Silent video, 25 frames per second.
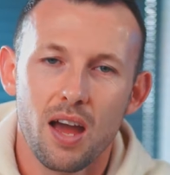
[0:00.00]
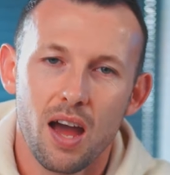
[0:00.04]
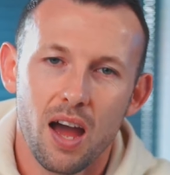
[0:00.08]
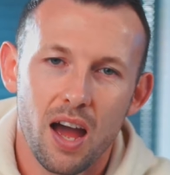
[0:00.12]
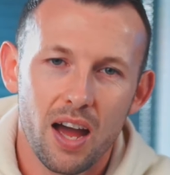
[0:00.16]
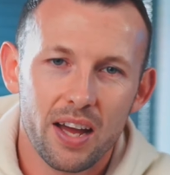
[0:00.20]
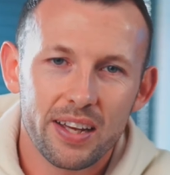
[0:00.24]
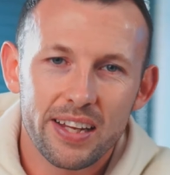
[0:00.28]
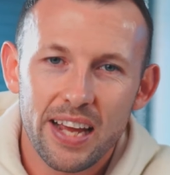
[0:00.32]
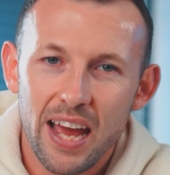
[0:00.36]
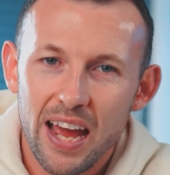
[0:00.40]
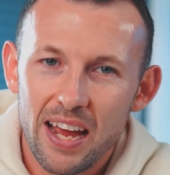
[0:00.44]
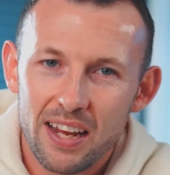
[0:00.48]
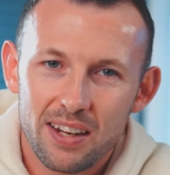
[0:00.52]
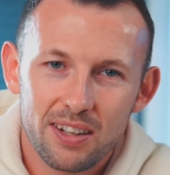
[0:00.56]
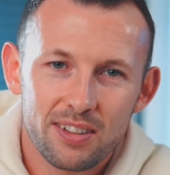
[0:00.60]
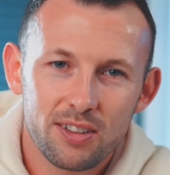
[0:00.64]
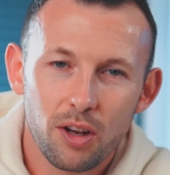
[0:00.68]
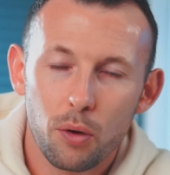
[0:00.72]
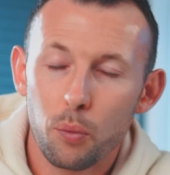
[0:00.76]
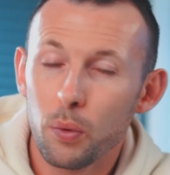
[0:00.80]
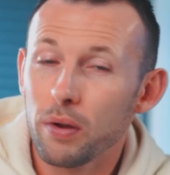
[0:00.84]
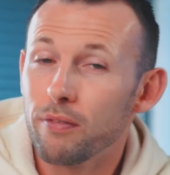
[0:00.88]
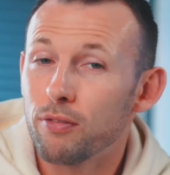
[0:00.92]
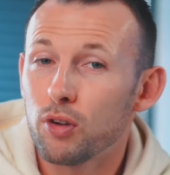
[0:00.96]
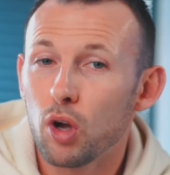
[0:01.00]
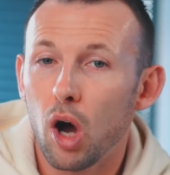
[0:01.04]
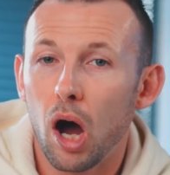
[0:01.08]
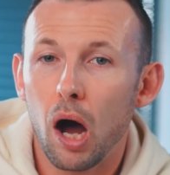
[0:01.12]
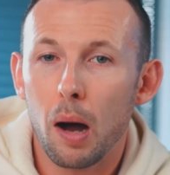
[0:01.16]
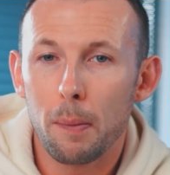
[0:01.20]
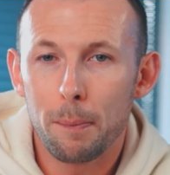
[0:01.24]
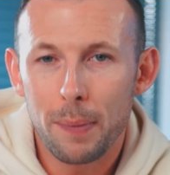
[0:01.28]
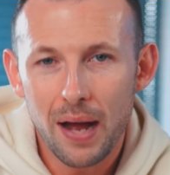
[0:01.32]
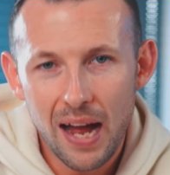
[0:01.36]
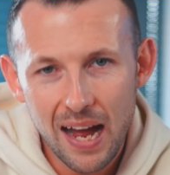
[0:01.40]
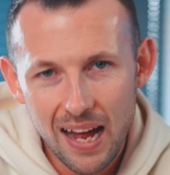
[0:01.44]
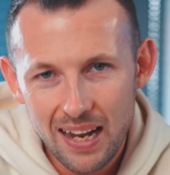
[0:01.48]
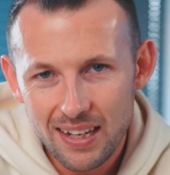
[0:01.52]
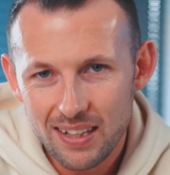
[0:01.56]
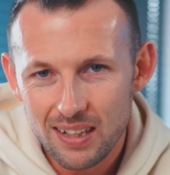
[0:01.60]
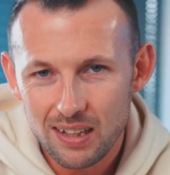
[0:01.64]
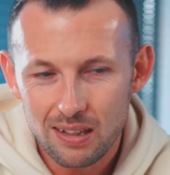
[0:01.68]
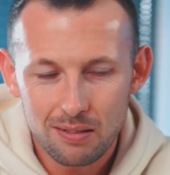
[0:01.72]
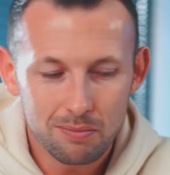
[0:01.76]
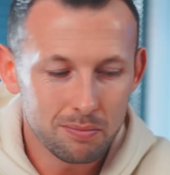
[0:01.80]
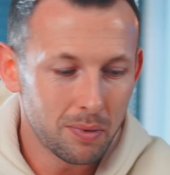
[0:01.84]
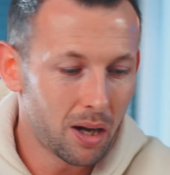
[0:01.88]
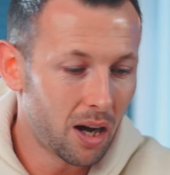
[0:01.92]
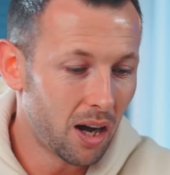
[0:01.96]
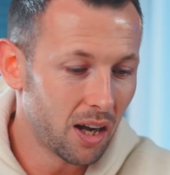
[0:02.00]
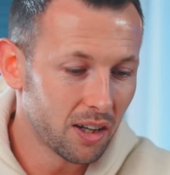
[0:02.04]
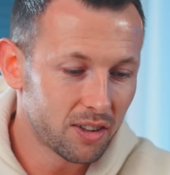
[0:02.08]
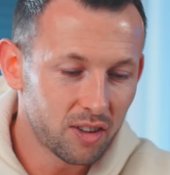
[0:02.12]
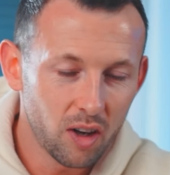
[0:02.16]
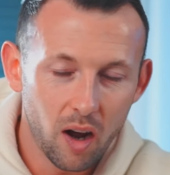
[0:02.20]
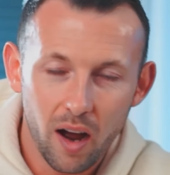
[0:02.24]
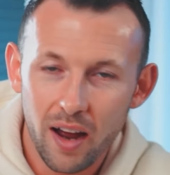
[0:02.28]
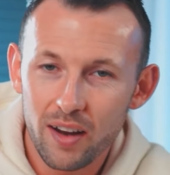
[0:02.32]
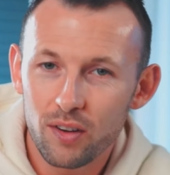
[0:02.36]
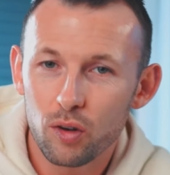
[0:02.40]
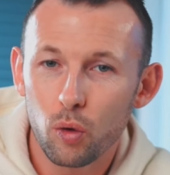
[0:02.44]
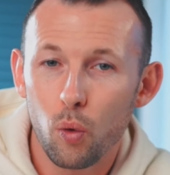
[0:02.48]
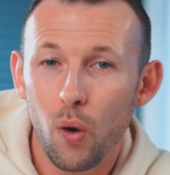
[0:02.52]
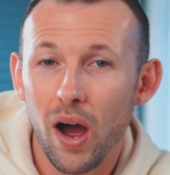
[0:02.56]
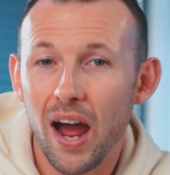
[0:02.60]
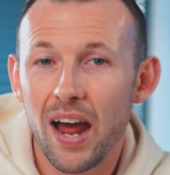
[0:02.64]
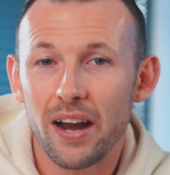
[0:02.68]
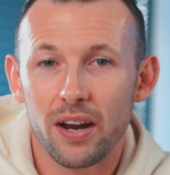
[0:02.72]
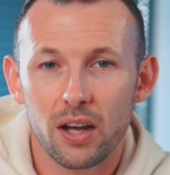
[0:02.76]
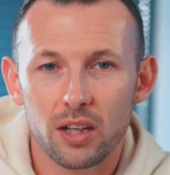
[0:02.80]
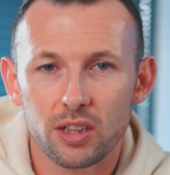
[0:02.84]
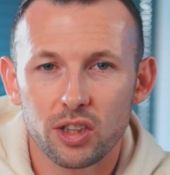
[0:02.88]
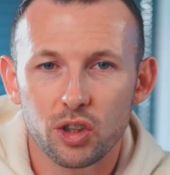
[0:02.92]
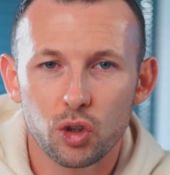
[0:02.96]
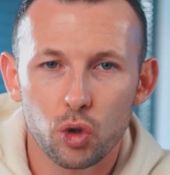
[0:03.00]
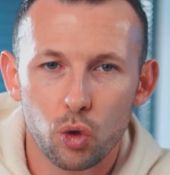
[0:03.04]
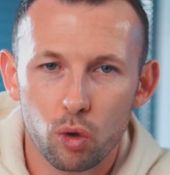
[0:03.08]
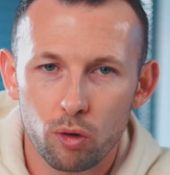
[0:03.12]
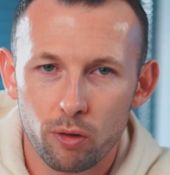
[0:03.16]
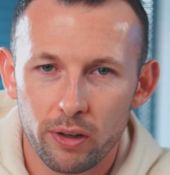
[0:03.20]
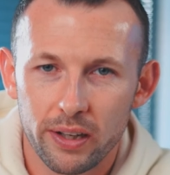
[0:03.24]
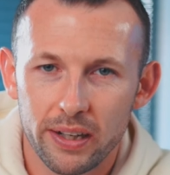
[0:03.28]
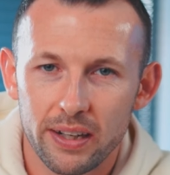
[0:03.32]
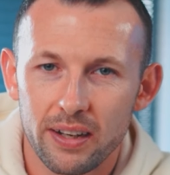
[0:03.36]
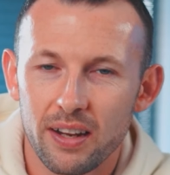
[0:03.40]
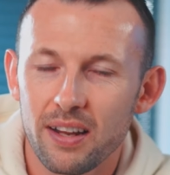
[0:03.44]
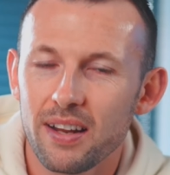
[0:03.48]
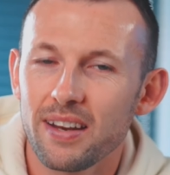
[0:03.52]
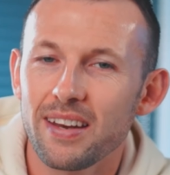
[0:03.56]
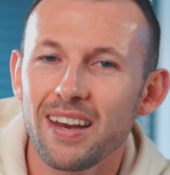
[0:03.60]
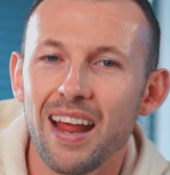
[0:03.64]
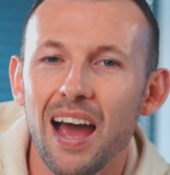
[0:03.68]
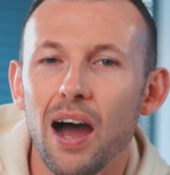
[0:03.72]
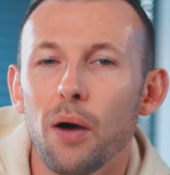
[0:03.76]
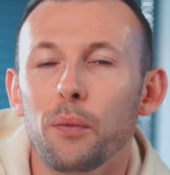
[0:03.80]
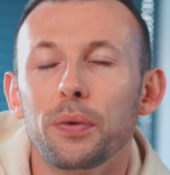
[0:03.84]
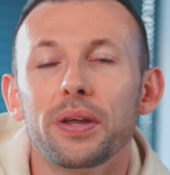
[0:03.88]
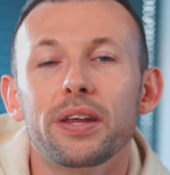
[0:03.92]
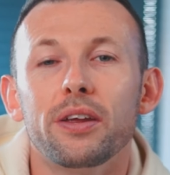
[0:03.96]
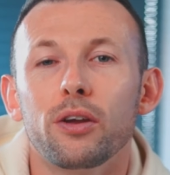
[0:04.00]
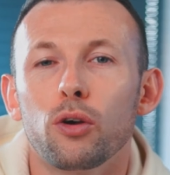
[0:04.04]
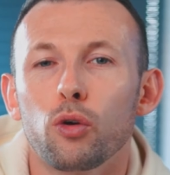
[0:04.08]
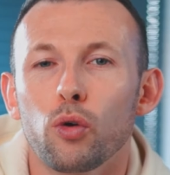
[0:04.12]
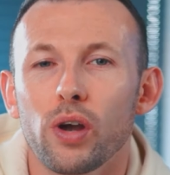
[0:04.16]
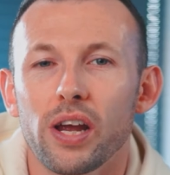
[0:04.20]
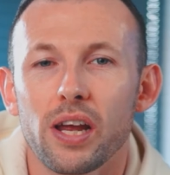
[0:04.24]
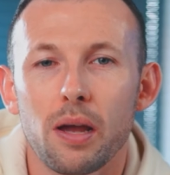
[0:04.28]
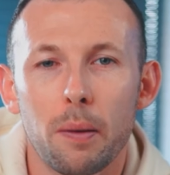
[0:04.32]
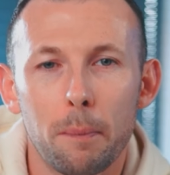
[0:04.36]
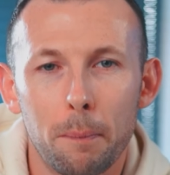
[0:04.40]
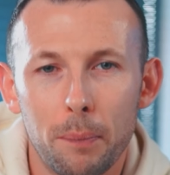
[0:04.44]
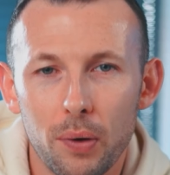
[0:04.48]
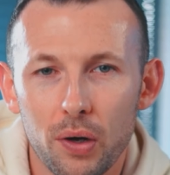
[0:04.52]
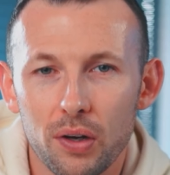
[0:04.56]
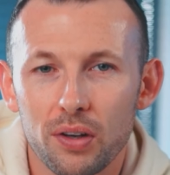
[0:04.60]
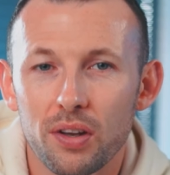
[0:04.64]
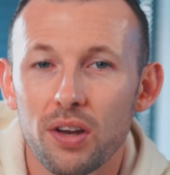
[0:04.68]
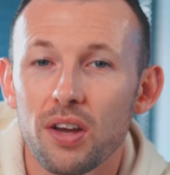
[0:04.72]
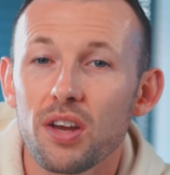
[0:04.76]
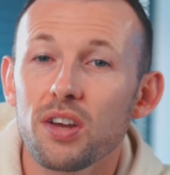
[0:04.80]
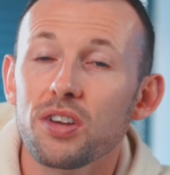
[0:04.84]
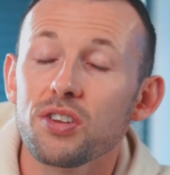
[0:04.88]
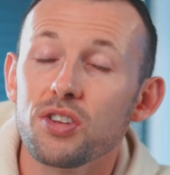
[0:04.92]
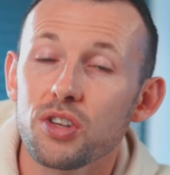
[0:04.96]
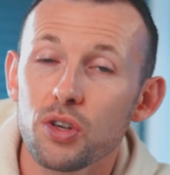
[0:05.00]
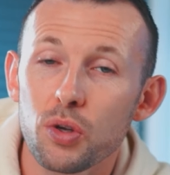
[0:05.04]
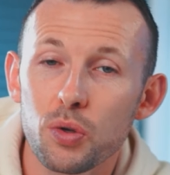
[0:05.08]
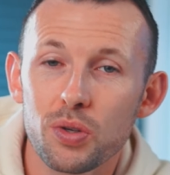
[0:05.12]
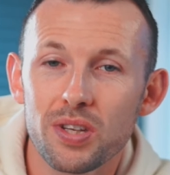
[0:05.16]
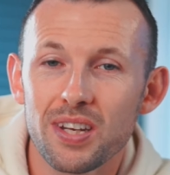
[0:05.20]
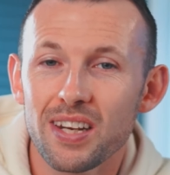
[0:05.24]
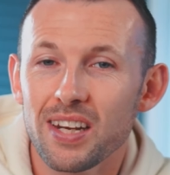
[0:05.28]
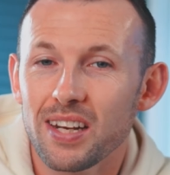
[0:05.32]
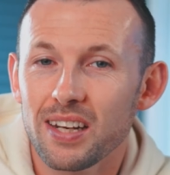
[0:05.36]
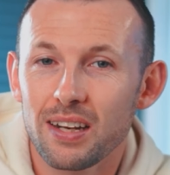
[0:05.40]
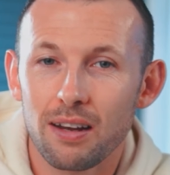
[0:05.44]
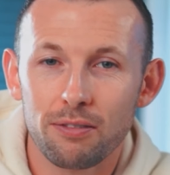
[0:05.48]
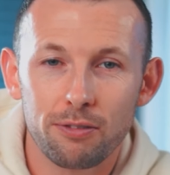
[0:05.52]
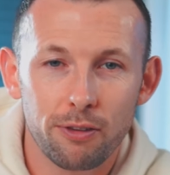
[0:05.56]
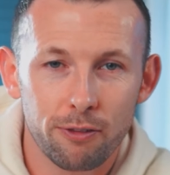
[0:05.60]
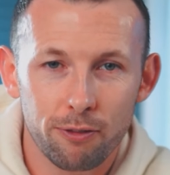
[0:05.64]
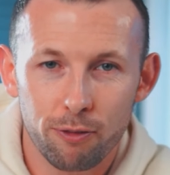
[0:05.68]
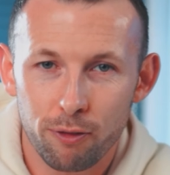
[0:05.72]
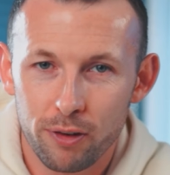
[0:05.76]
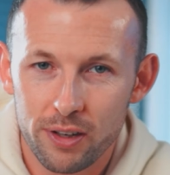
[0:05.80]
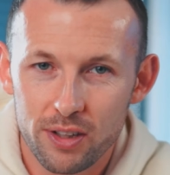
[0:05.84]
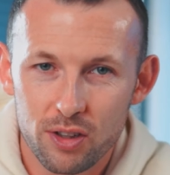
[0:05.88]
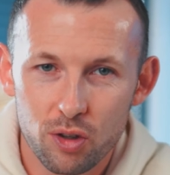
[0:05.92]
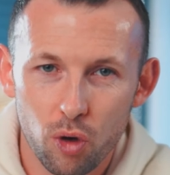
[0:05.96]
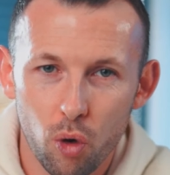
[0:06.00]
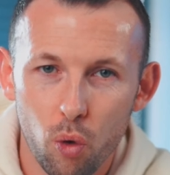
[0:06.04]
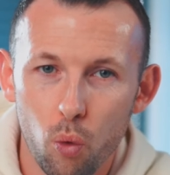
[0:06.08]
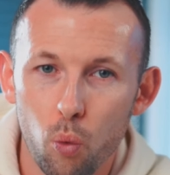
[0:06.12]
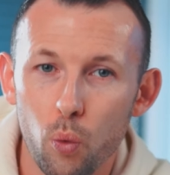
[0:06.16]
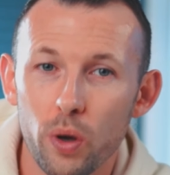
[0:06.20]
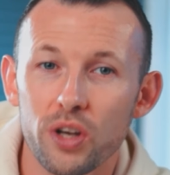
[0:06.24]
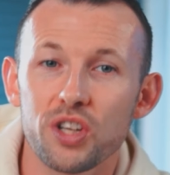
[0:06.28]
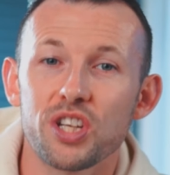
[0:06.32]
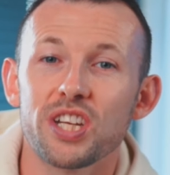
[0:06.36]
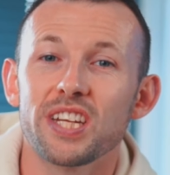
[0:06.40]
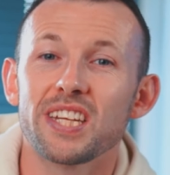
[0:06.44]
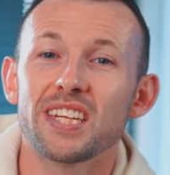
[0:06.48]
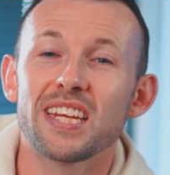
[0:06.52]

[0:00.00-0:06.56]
Okay, so we've got our panda, our title, and our story. Now we can create a book using another free tool, which is